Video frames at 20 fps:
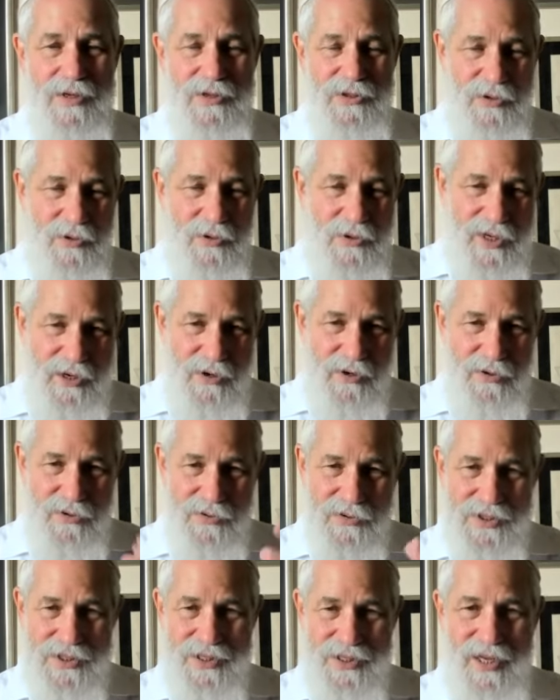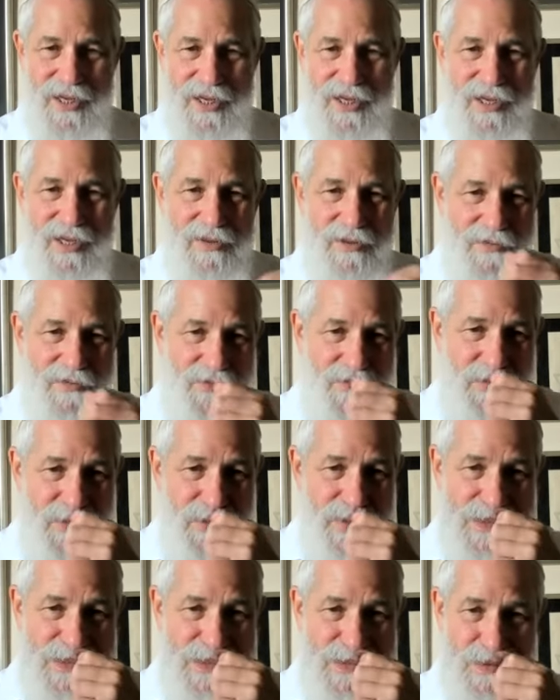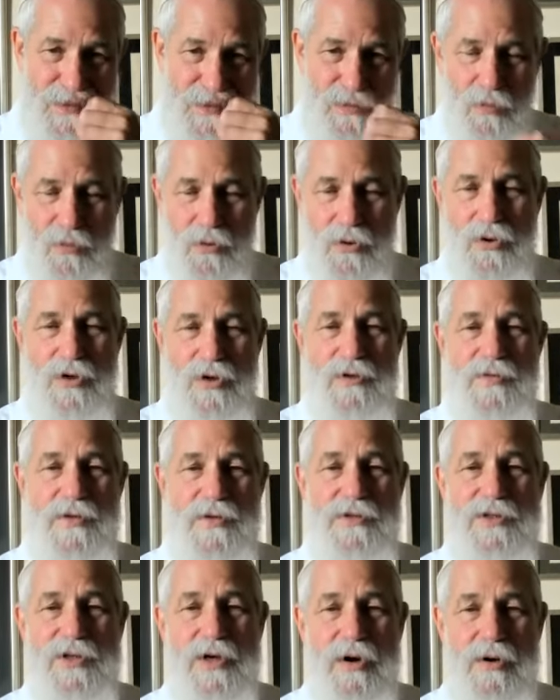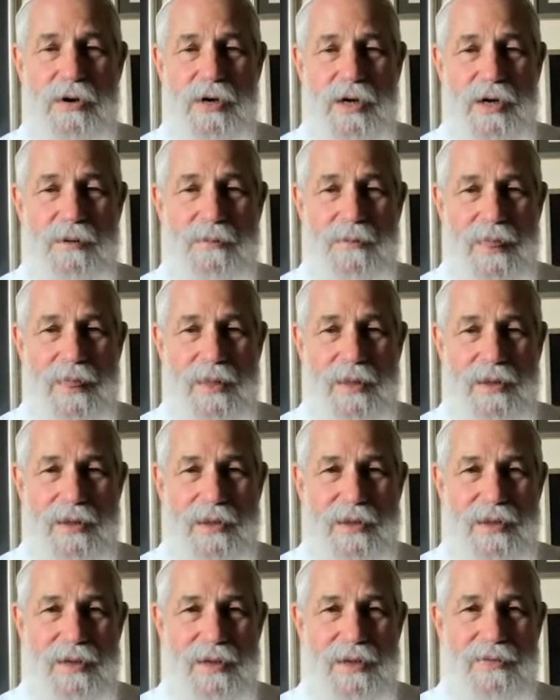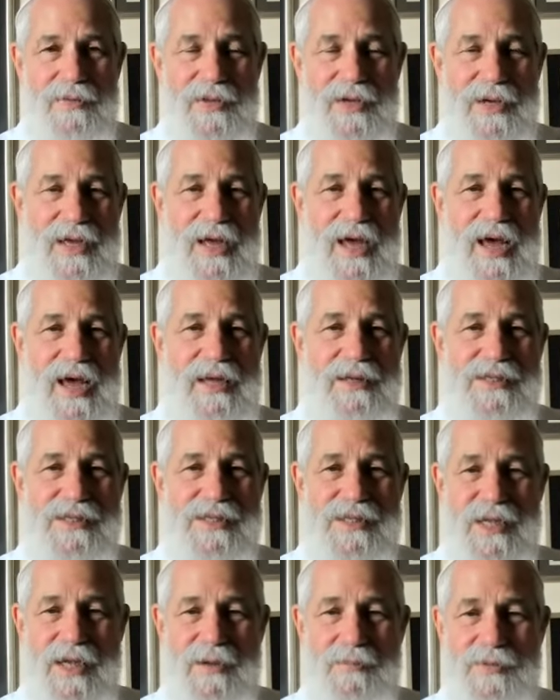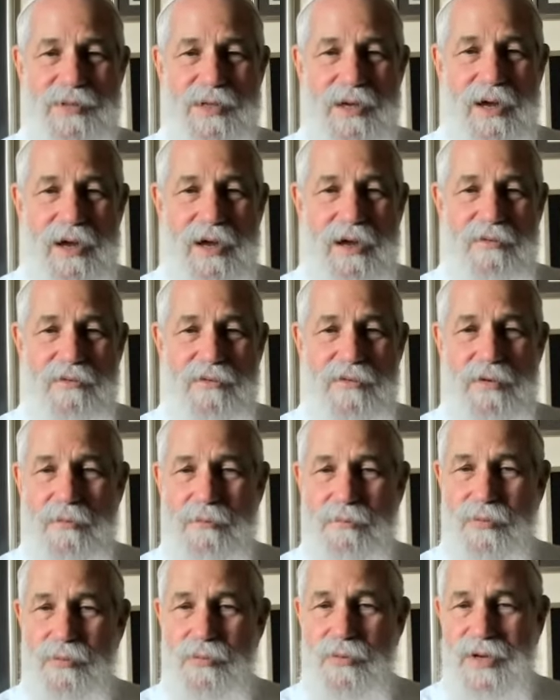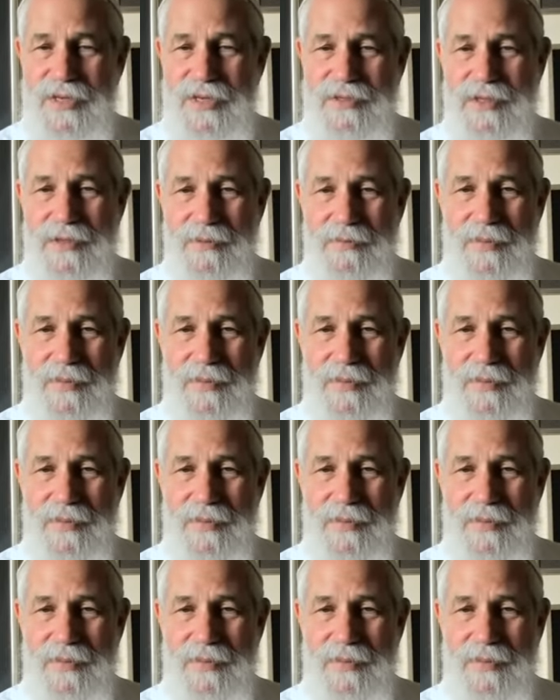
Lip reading: So here you see in the first word of the Torah, the concept of Brit,